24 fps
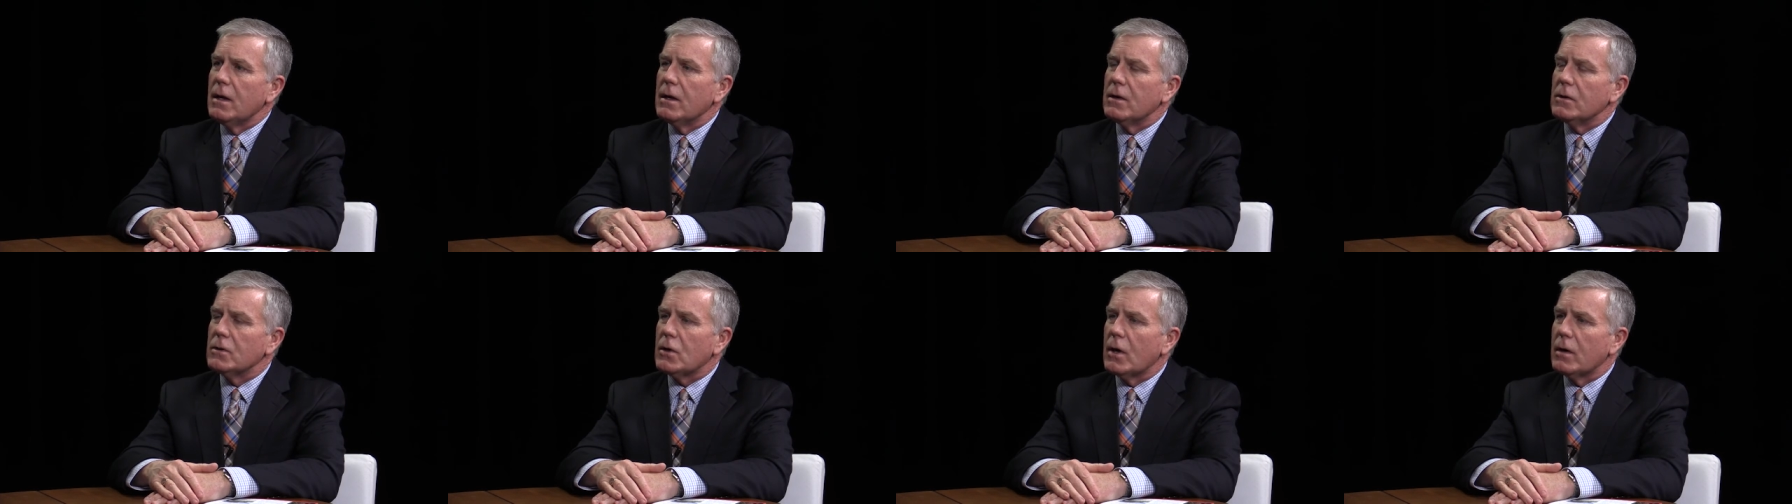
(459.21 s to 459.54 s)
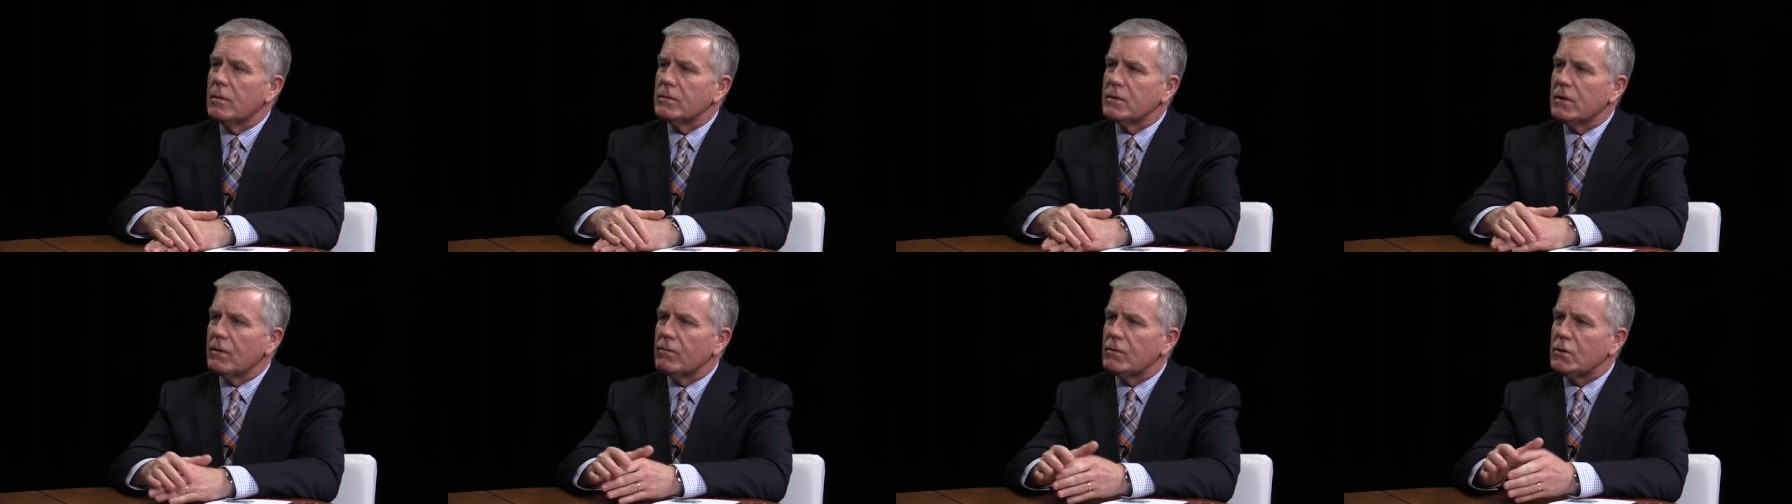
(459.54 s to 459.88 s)
in
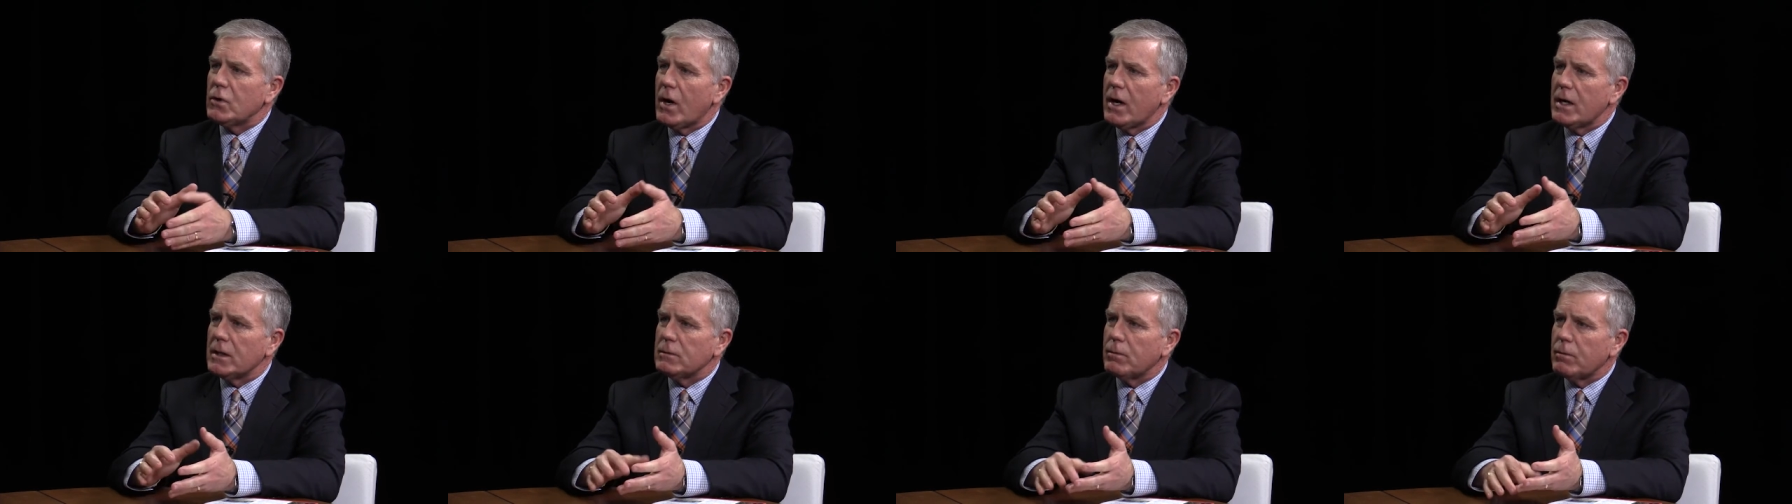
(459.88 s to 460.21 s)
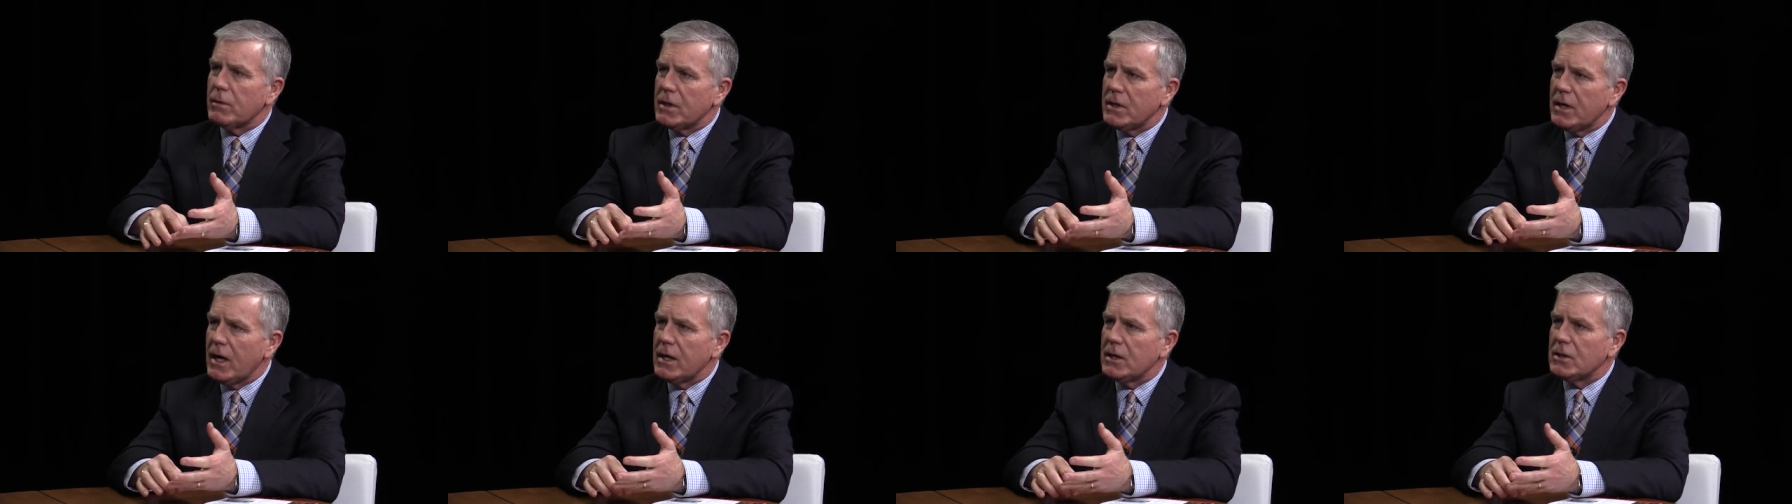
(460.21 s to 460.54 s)
terms of
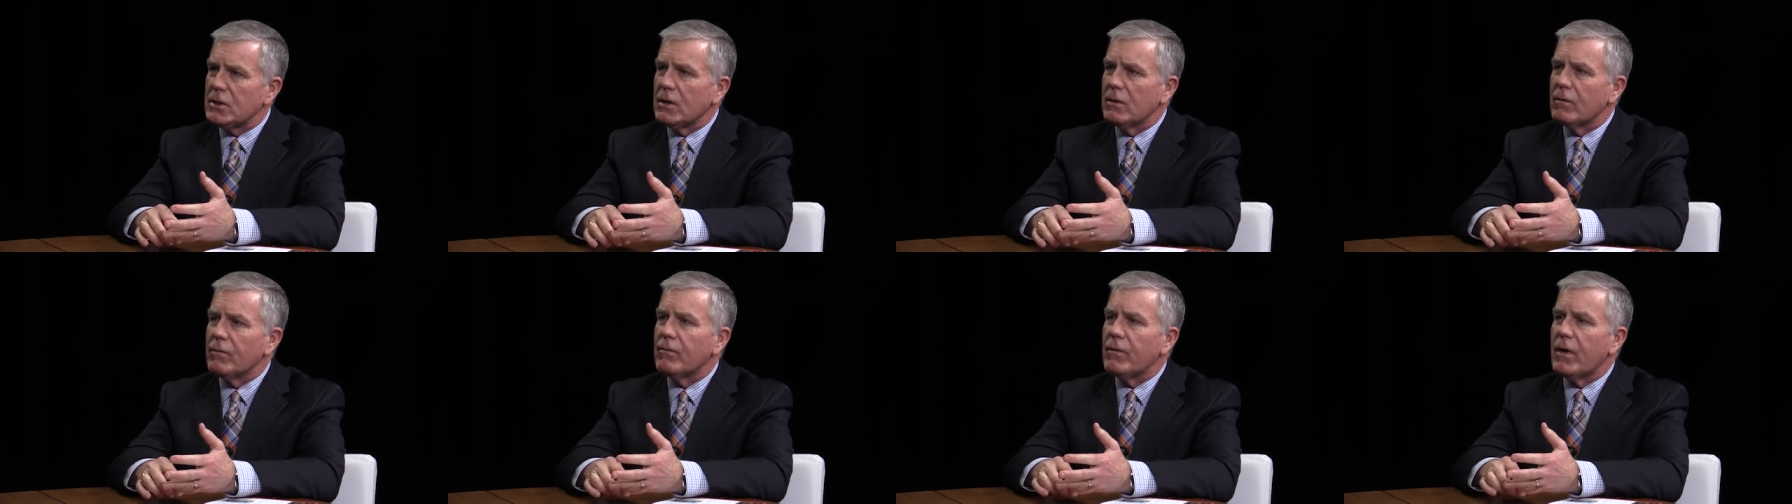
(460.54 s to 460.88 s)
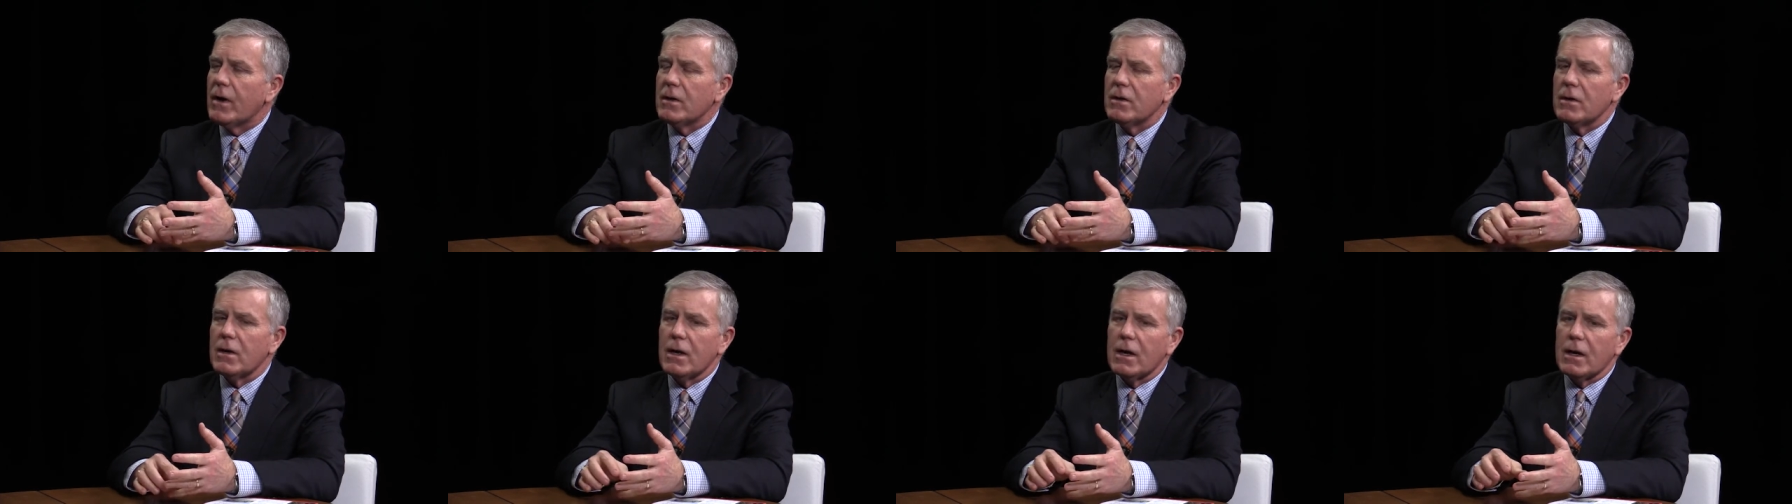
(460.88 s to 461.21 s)
transportation
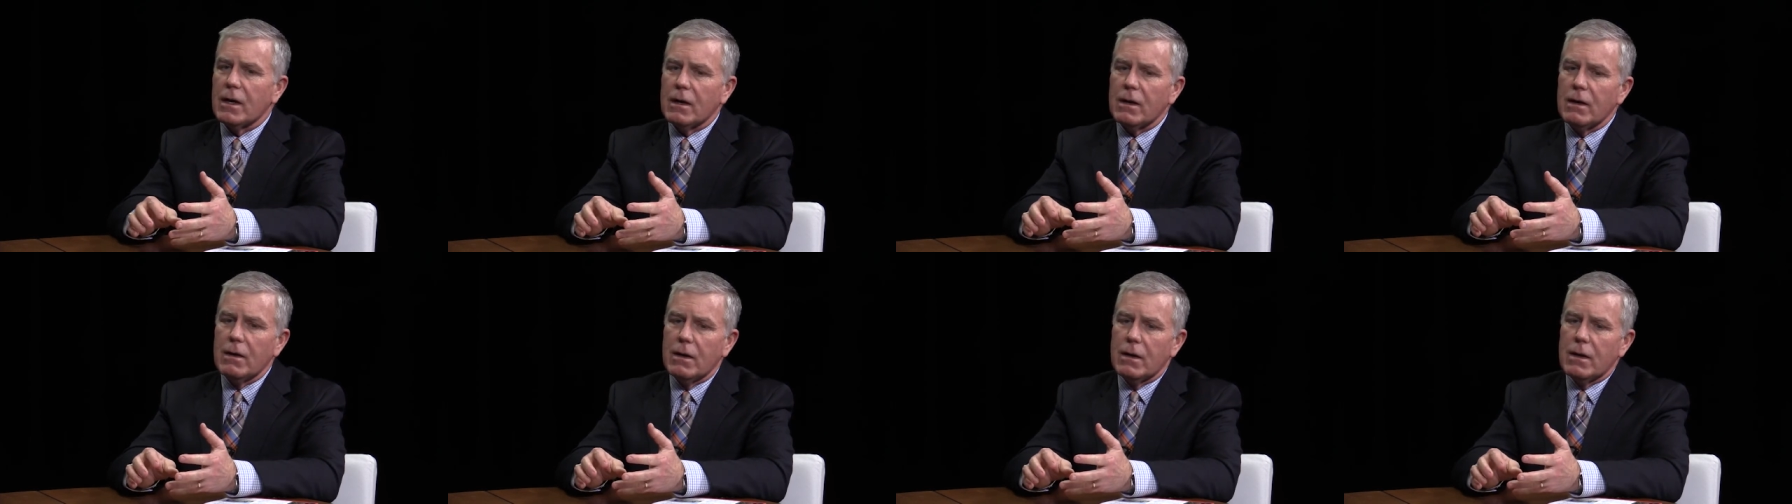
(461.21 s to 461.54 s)
funding,